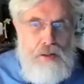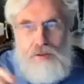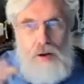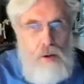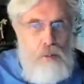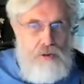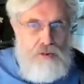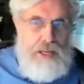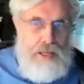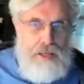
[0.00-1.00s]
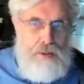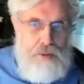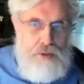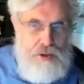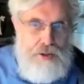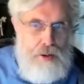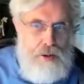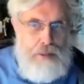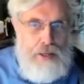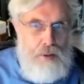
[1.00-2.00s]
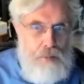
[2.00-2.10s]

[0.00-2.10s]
They say, oh, we'll just handle it with gene therapy.